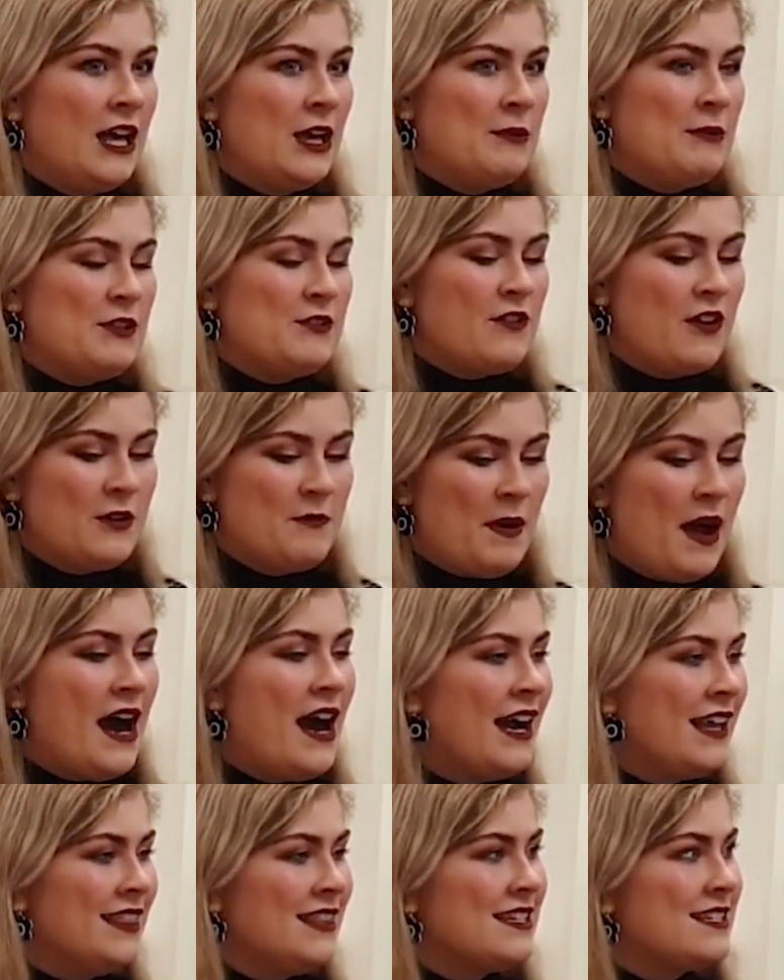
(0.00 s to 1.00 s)
It's very
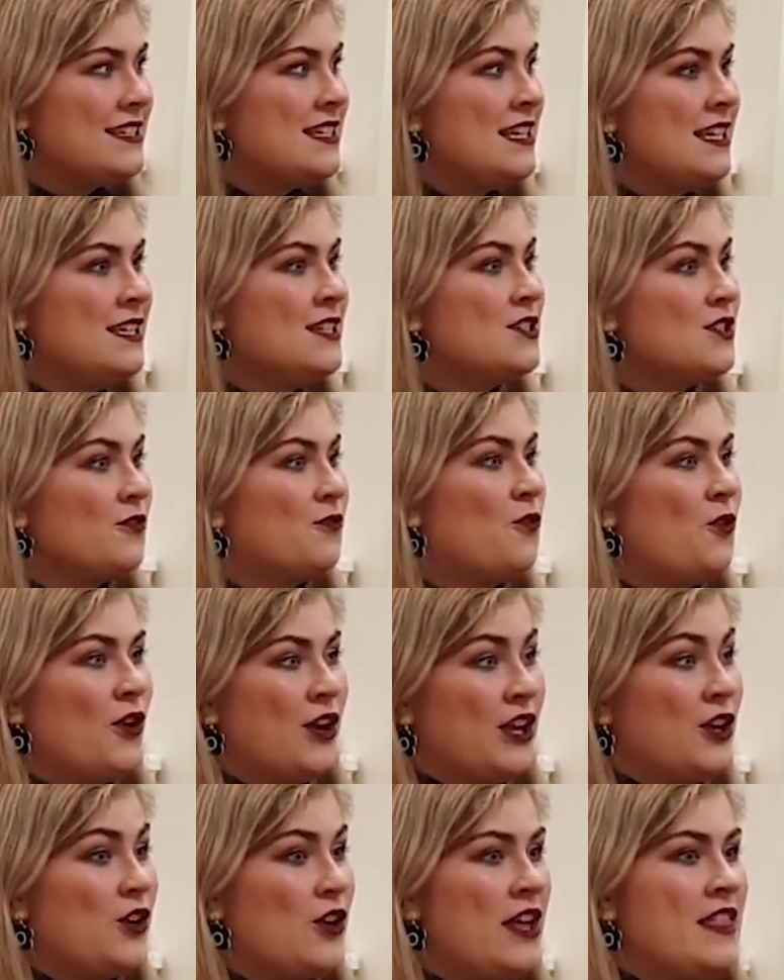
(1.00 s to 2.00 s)
behind the scenes of
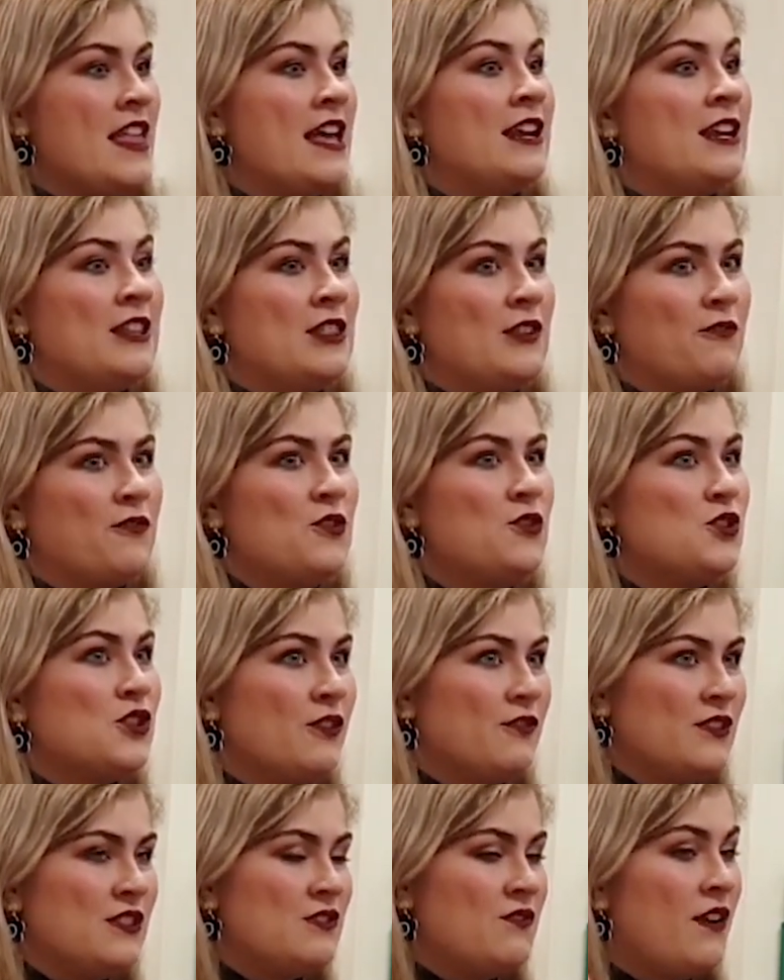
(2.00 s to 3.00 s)
and then in the future,
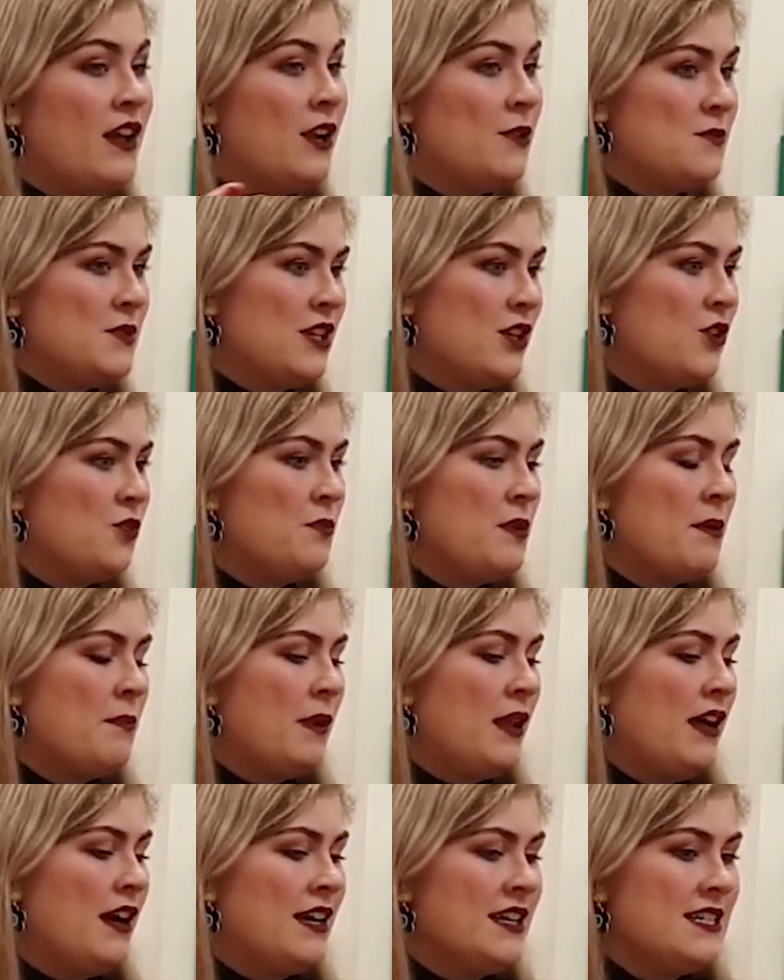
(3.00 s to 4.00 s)
if it developed, it could be
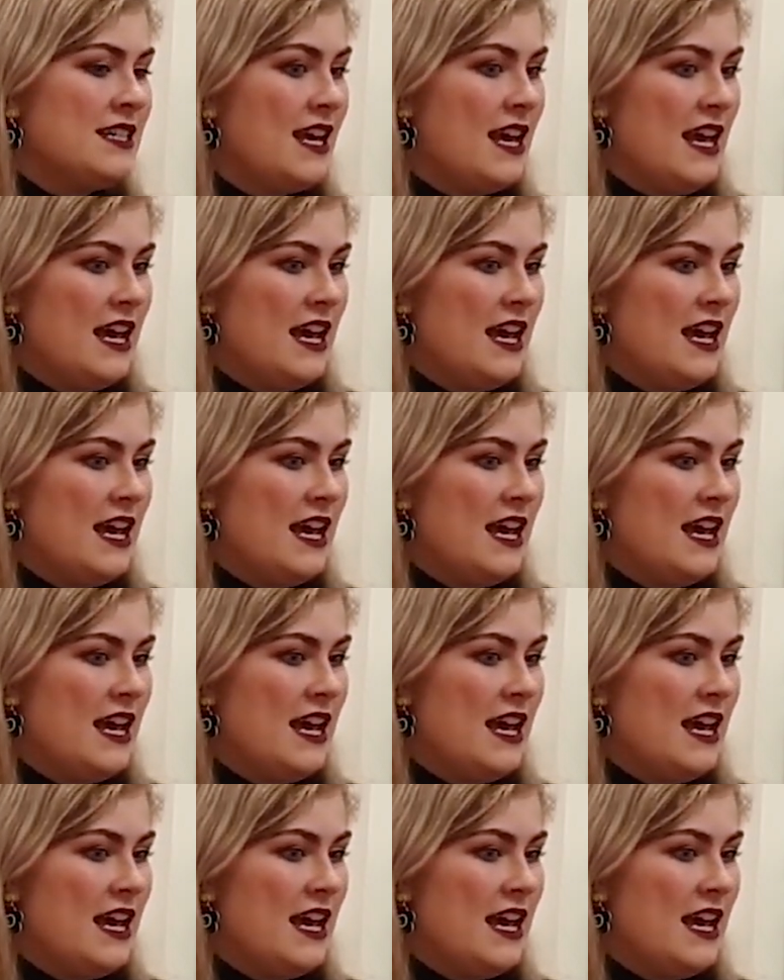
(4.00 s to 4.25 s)
applied.